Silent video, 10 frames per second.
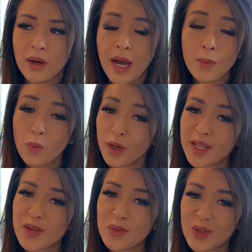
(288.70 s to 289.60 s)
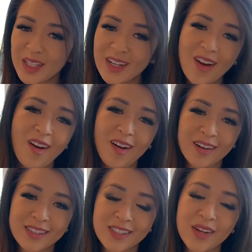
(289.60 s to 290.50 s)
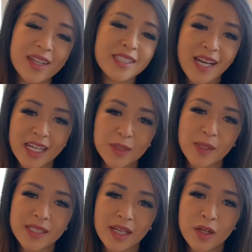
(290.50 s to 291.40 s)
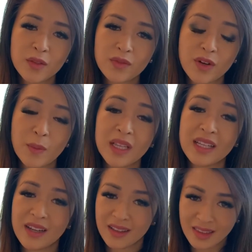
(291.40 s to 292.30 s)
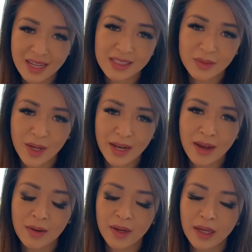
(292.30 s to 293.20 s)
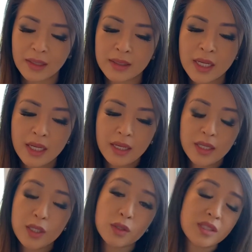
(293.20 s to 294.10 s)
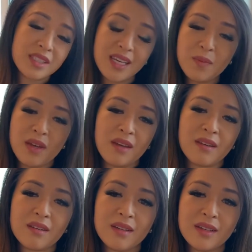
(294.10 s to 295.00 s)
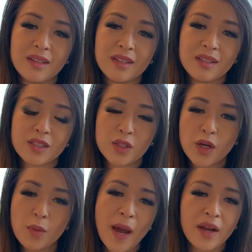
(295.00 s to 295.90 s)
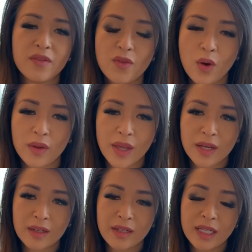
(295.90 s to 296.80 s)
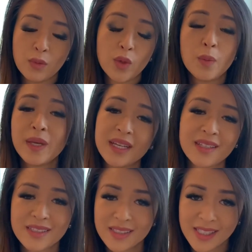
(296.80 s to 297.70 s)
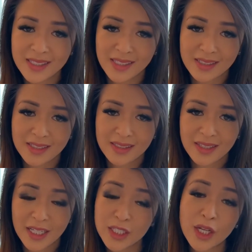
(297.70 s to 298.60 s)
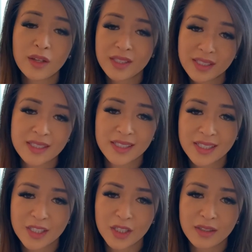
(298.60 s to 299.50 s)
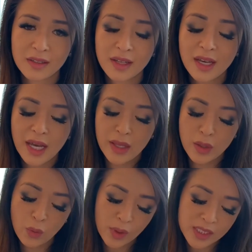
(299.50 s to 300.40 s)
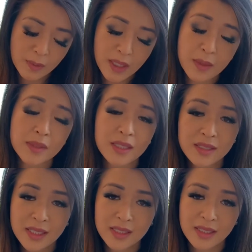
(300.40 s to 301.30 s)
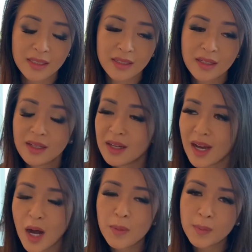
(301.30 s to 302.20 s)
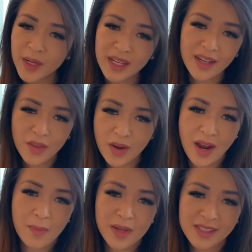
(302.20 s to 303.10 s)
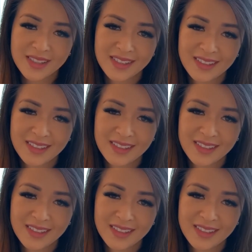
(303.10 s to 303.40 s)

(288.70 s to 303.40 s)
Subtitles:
I'm working really hard to unattach myself from a lot of things right now, and you'll see me struggle back and forth, and it will be inconsistent until it's consistent. And then once it becomes consistent, I'll be breaking other habits.